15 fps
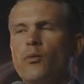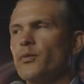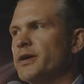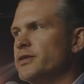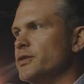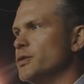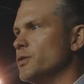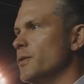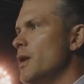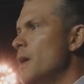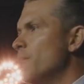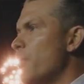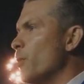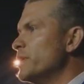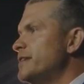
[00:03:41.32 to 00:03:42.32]
we do.
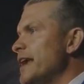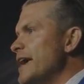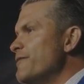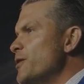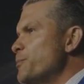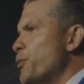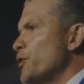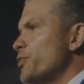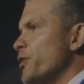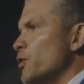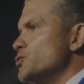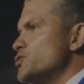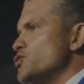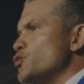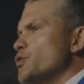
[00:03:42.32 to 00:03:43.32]
But when David put
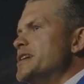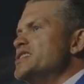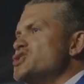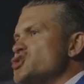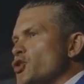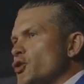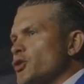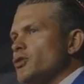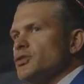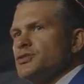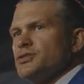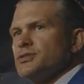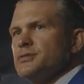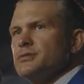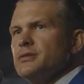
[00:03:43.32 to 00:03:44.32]
those three
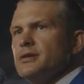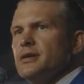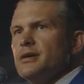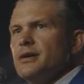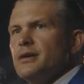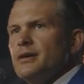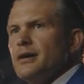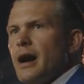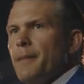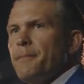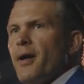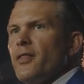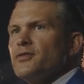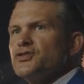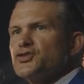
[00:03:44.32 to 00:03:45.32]
circles up
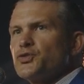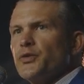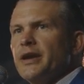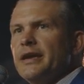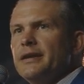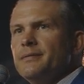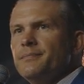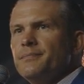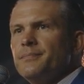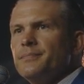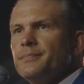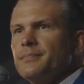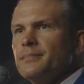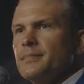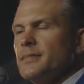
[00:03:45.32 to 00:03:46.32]
on the screen
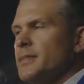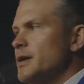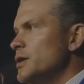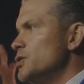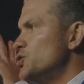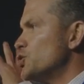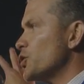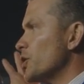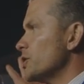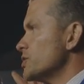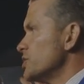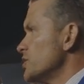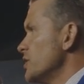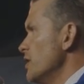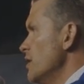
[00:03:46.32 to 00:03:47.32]

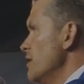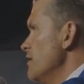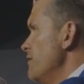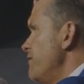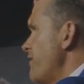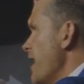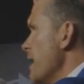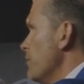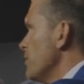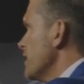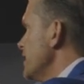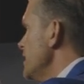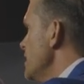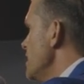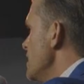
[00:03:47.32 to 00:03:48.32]
church, family,